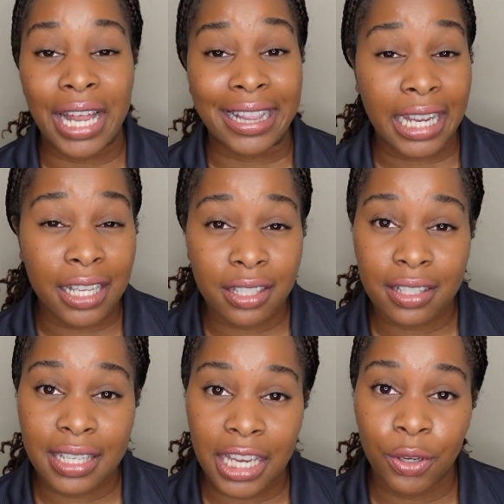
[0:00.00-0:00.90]
At the end of the
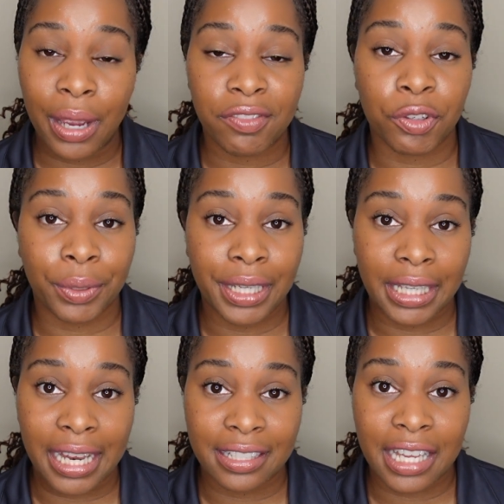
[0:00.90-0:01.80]
day, you have to
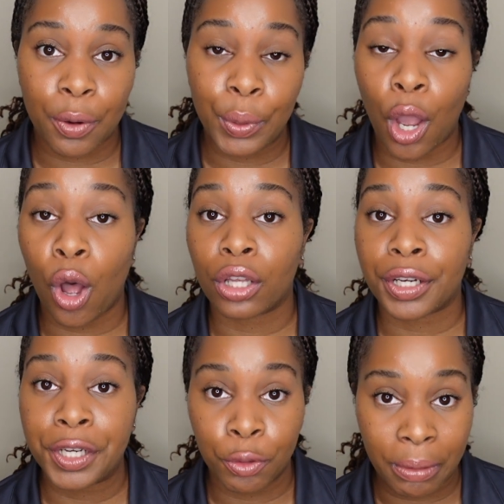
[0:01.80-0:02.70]
realize that we all
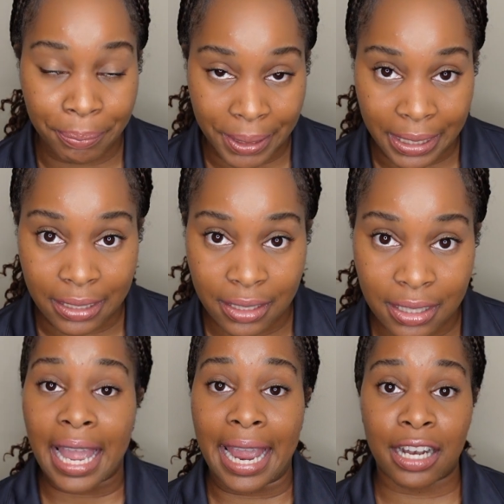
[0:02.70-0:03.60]
are human
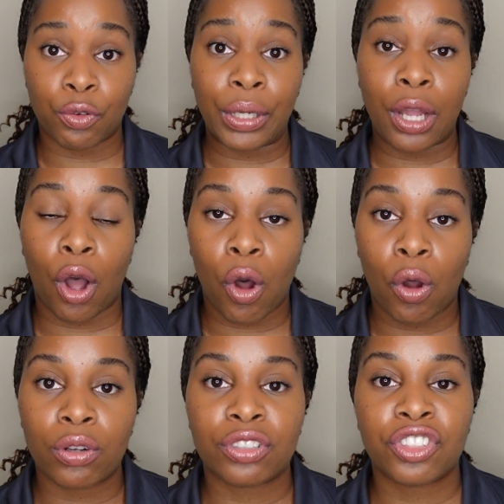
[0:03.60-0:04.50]
beings and we
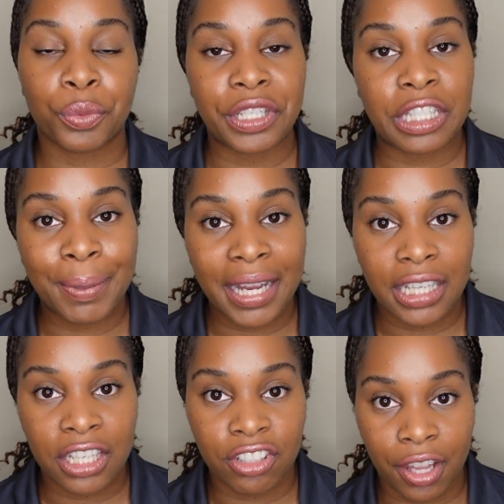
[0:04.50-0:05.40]
all should respect
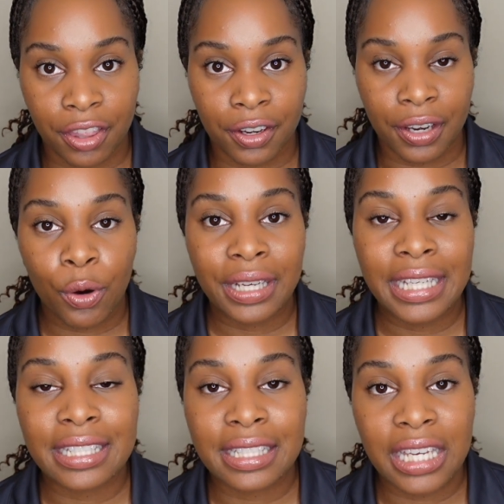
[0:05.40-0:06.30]
each other, or at
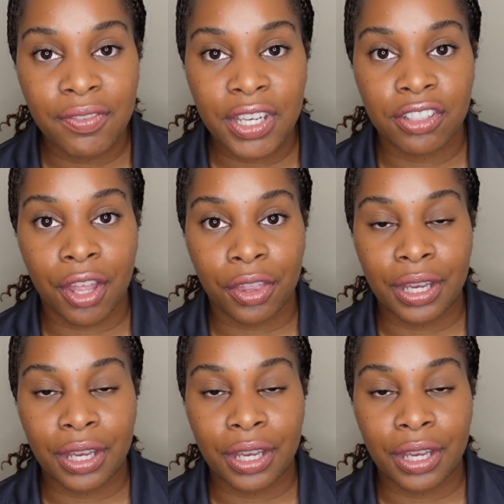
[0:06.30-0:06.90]
least give each other